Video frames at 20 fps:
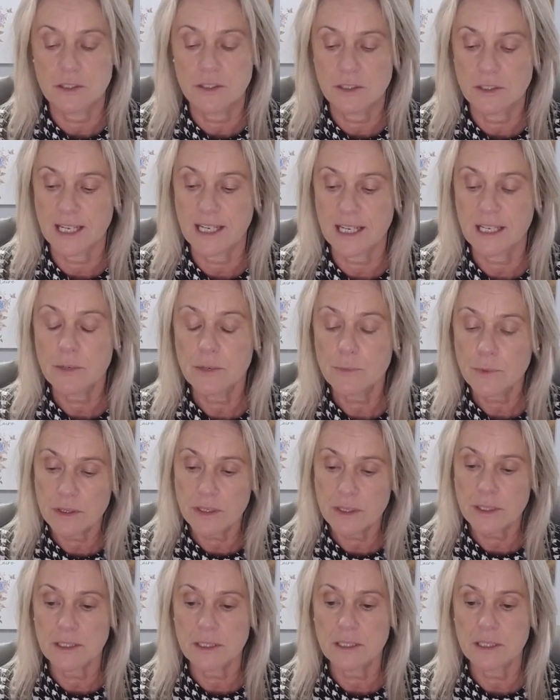dealing with
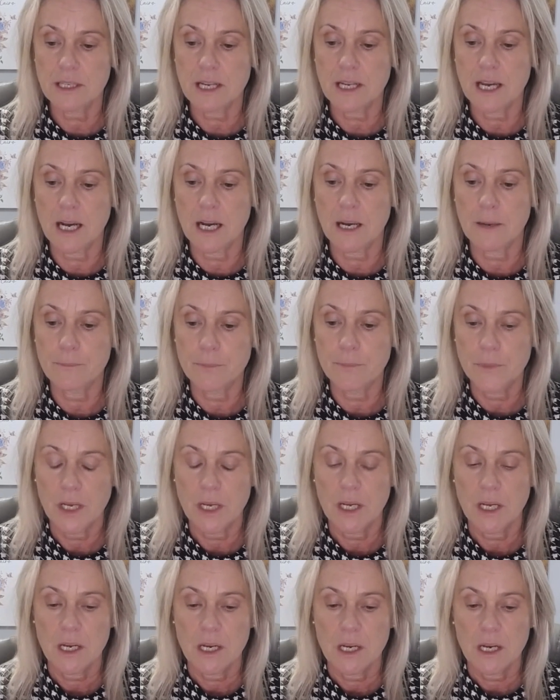it,
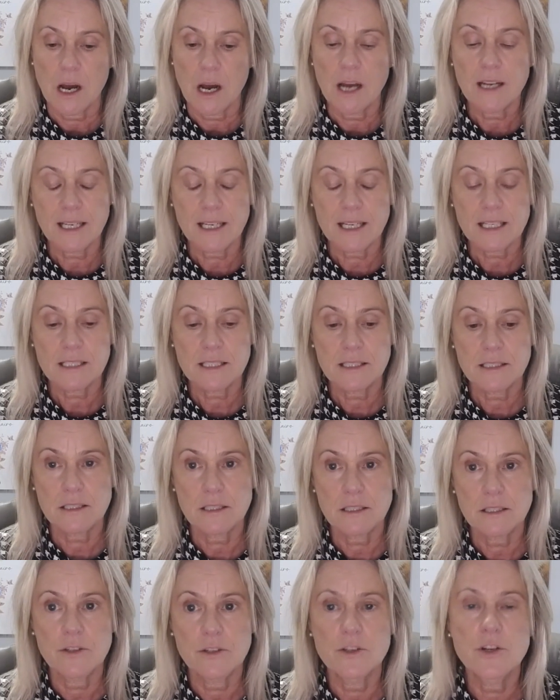I guess,
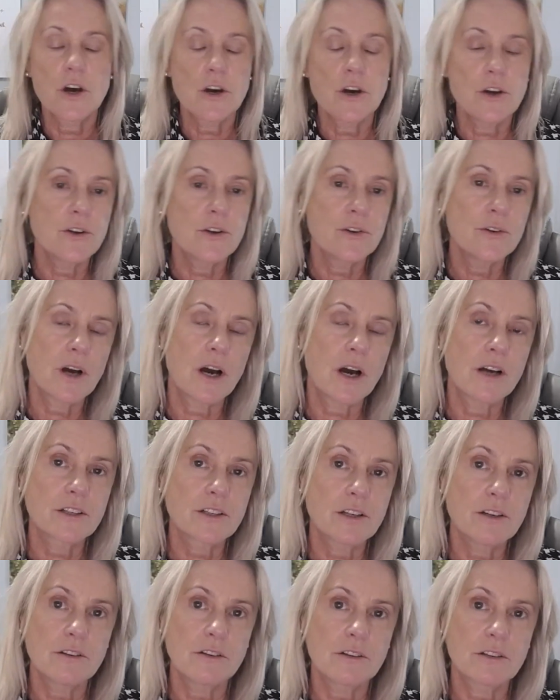no, I
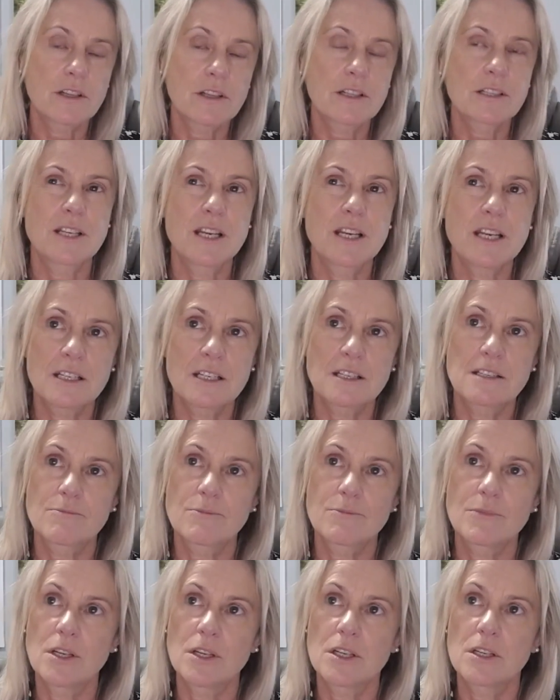don't.
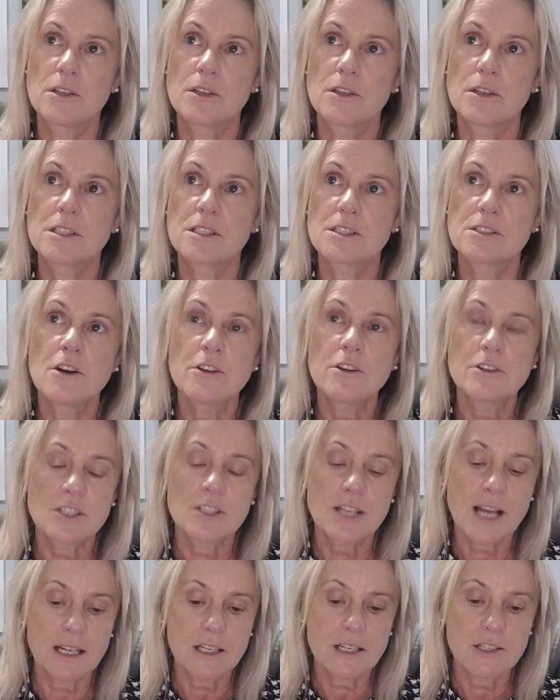It's not
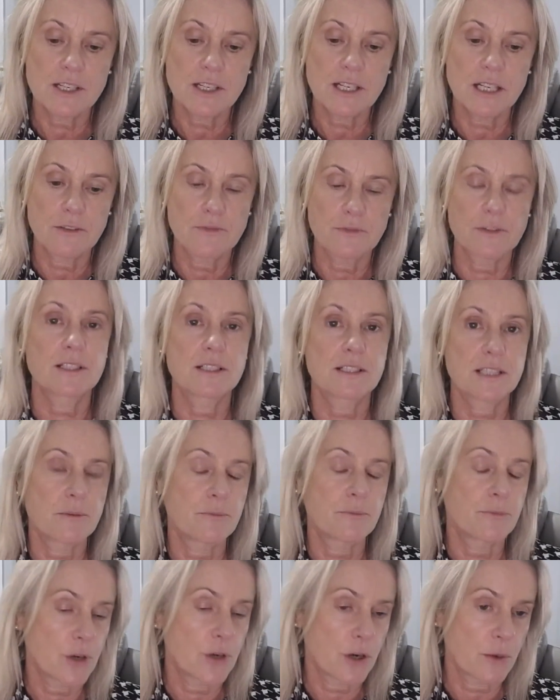challenging if it's
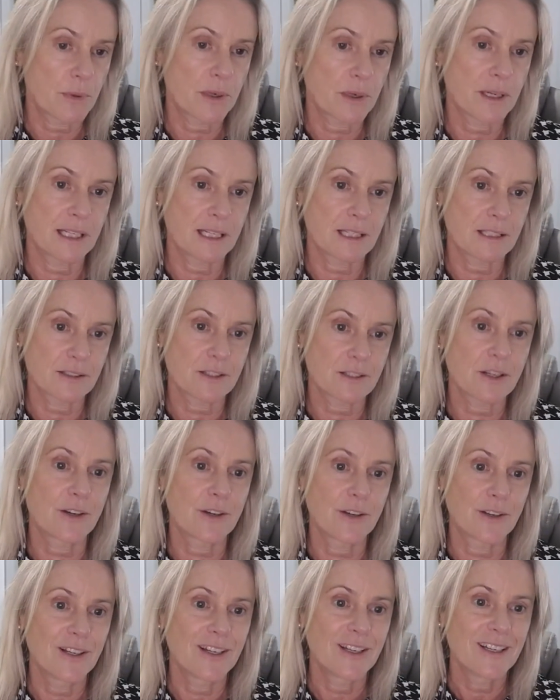done properly.
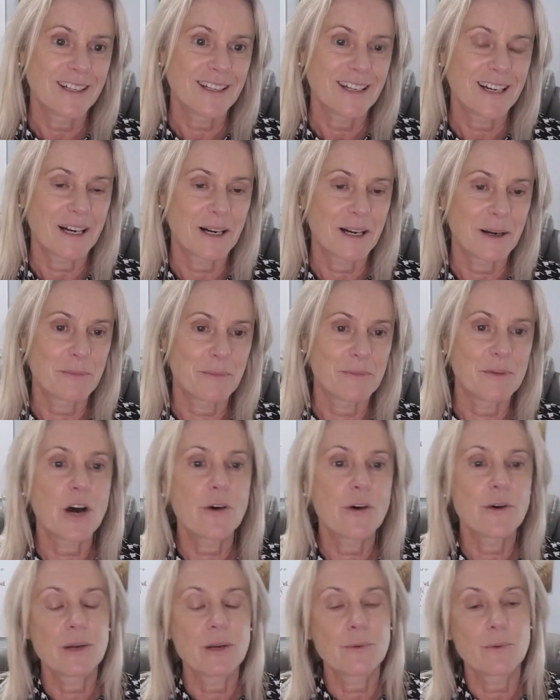So
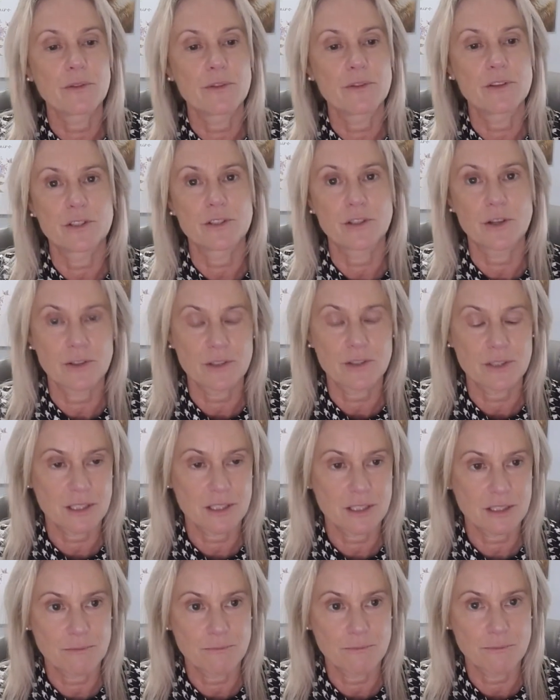knowing what the
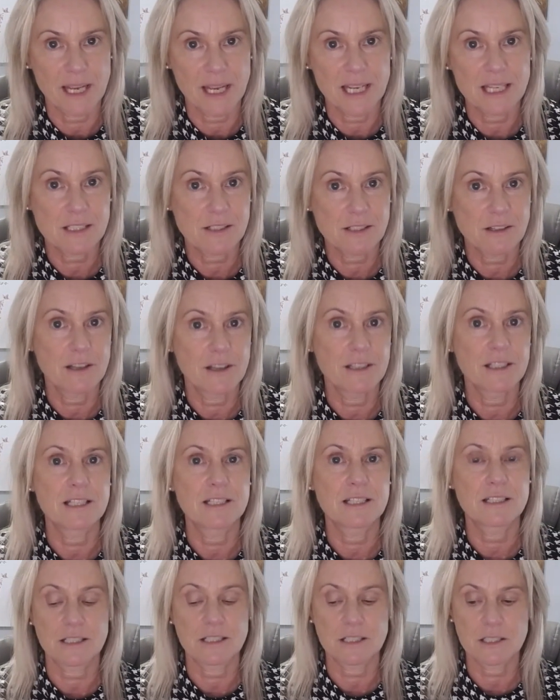dog's baseline
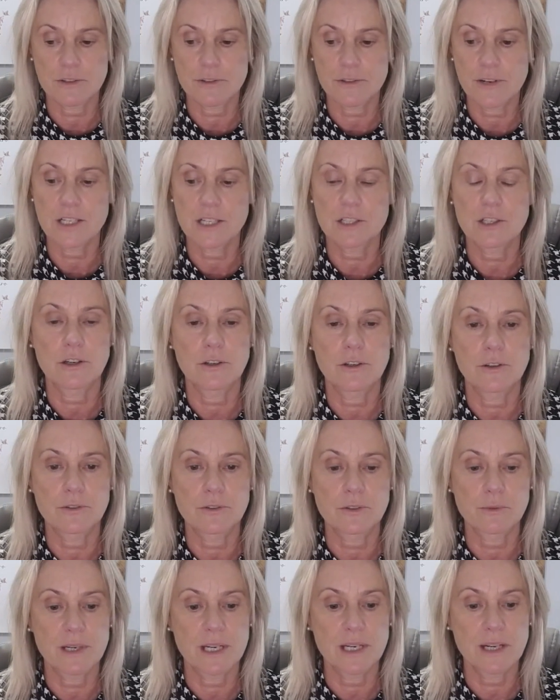is, its
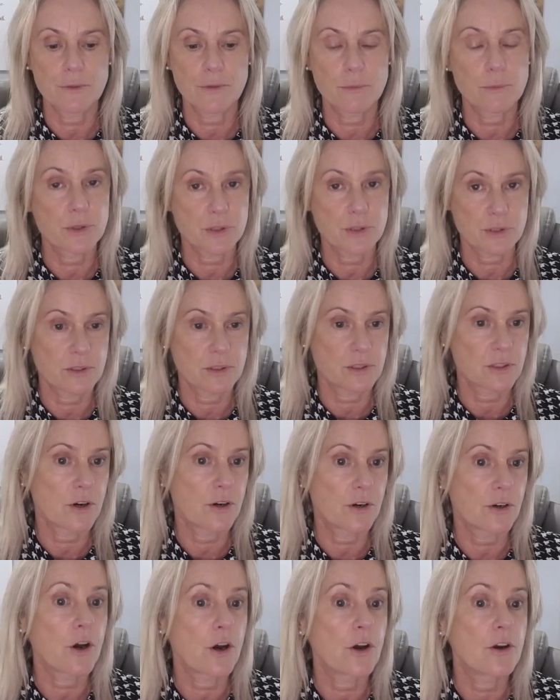threshold, we never push the
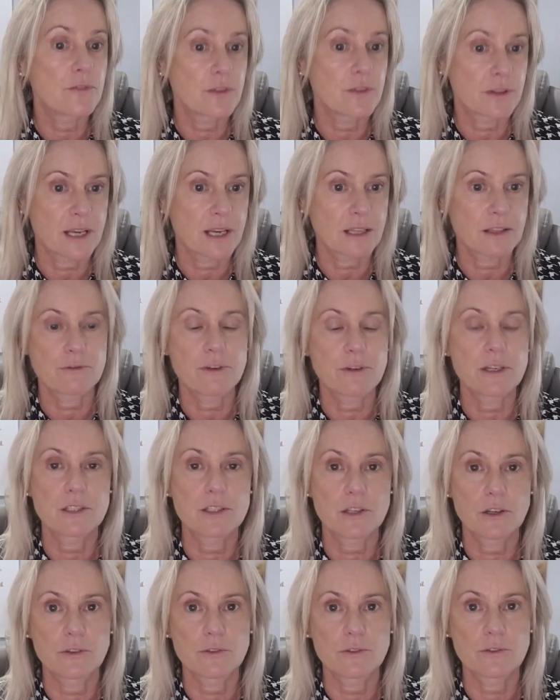dog over that
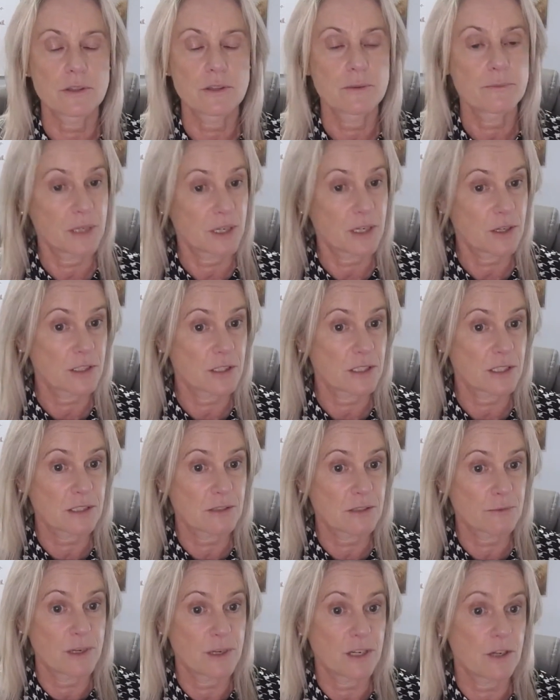threshold
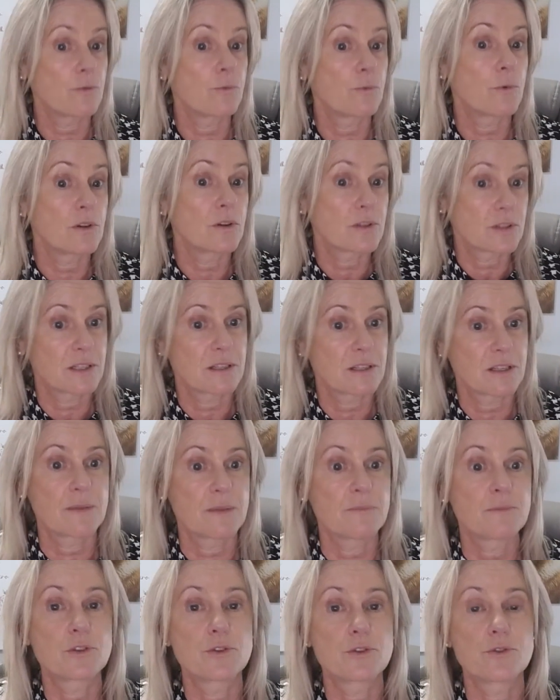because we don't want
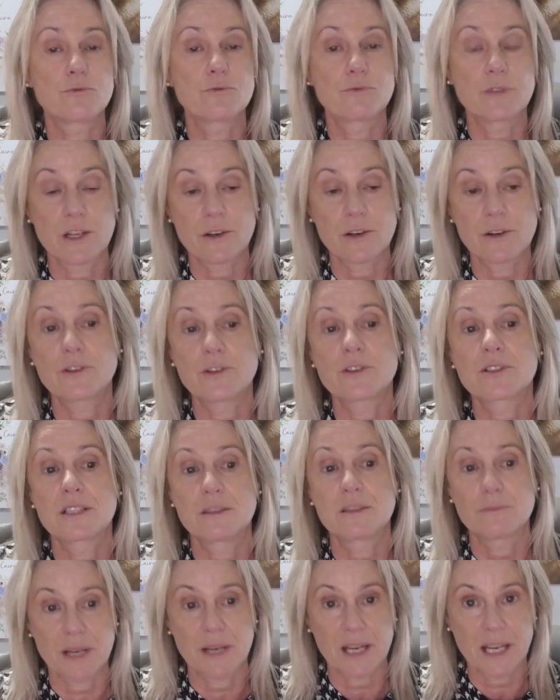them to rehearse
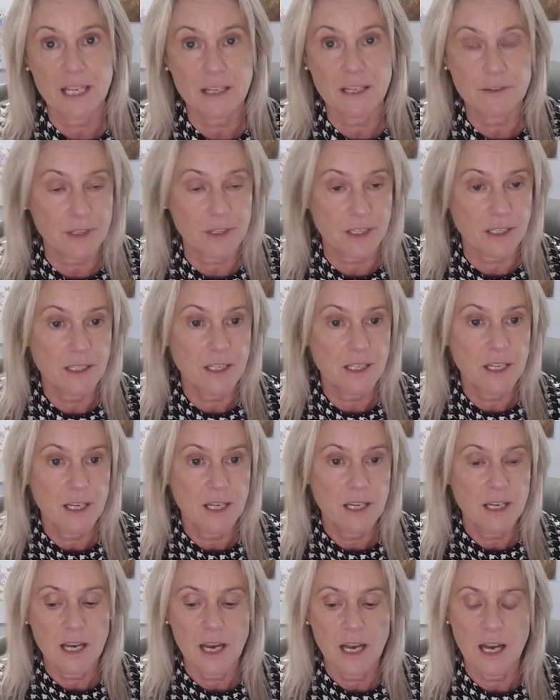the behavior.
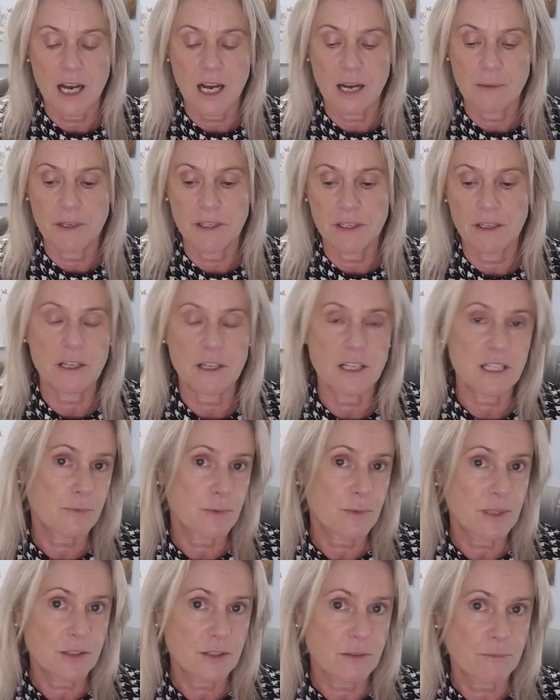And I guess
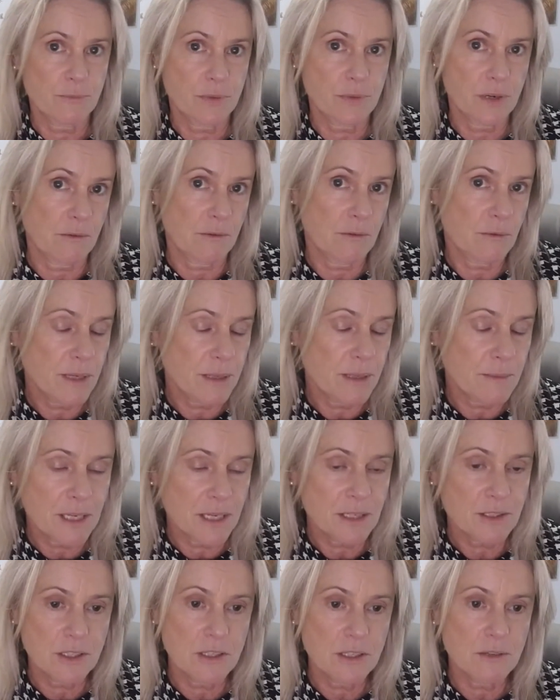we should probably
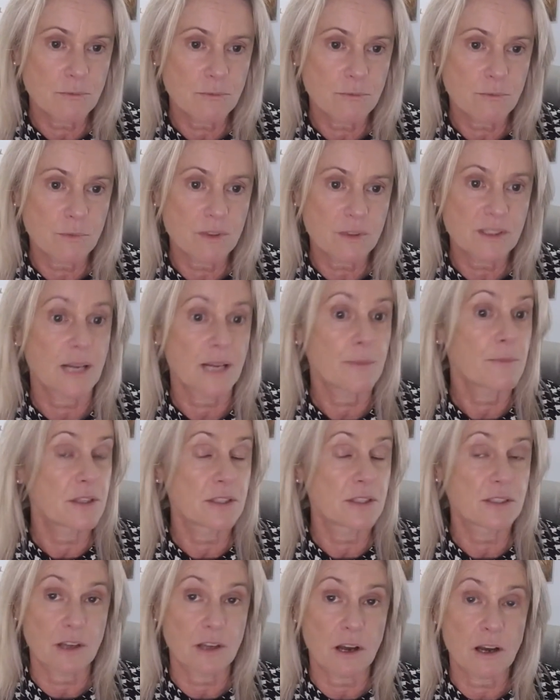mention some of the
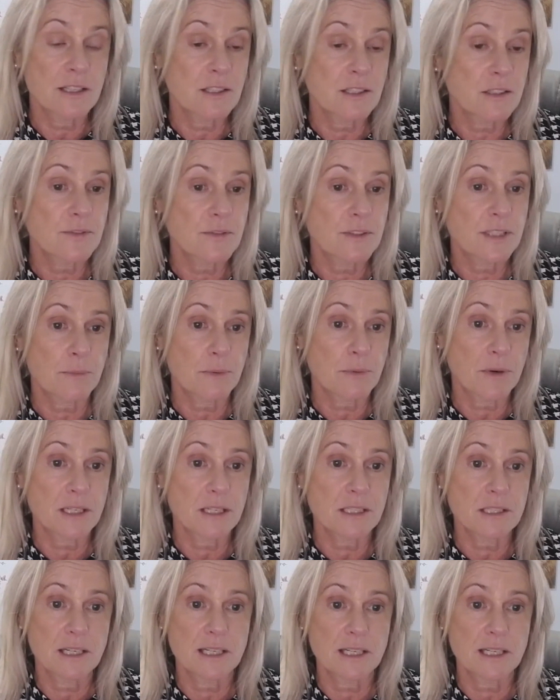signs of separation